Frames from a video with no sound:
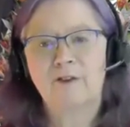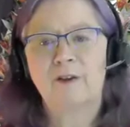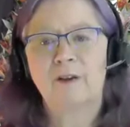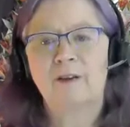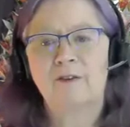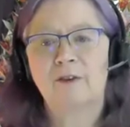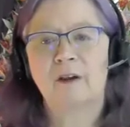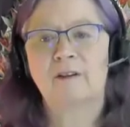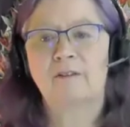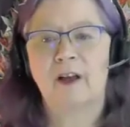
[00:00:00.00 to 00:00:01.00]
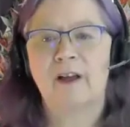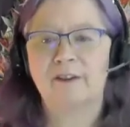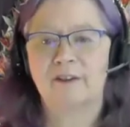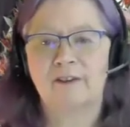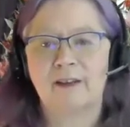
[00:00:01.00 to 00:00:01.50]
constructive
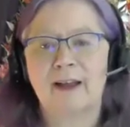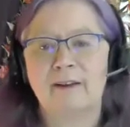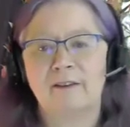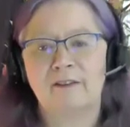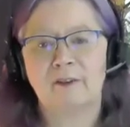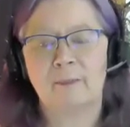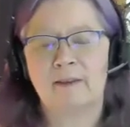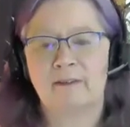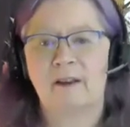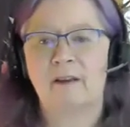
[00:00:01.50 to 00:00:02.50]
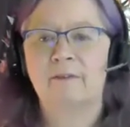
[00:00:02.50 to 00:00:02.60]
conscious kindness to myself